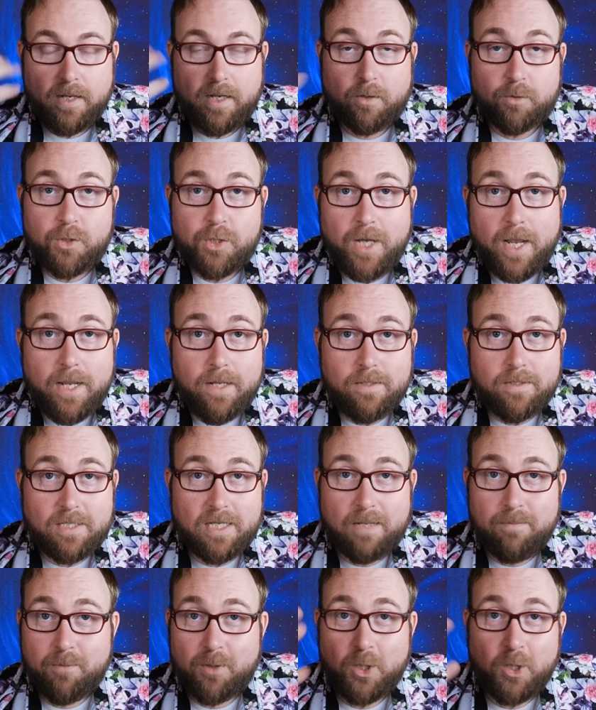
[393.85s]
Now chains
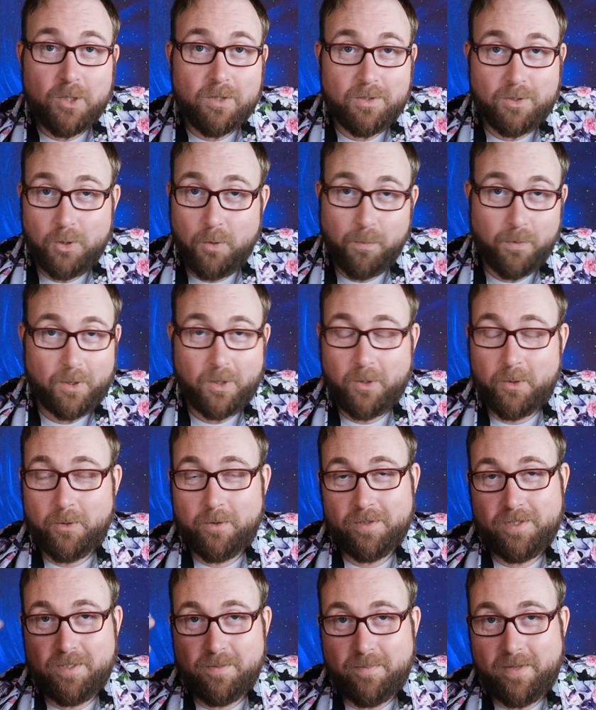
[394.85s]
seem super
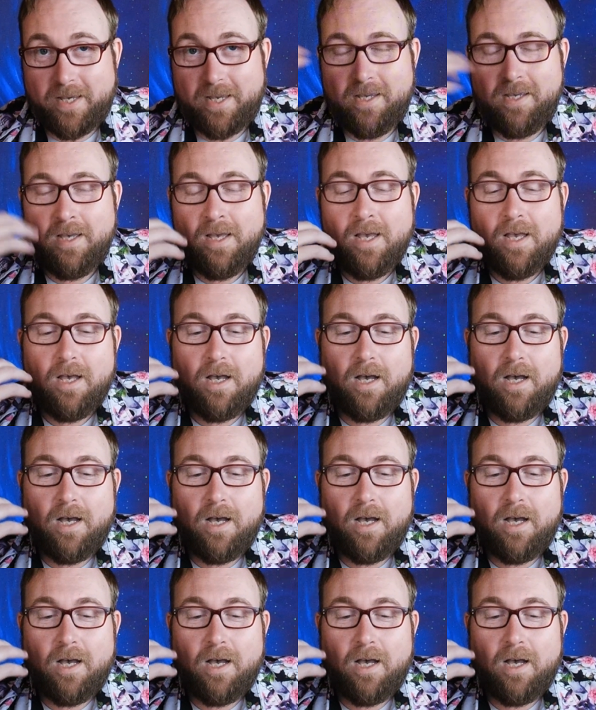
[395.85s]
cool to me.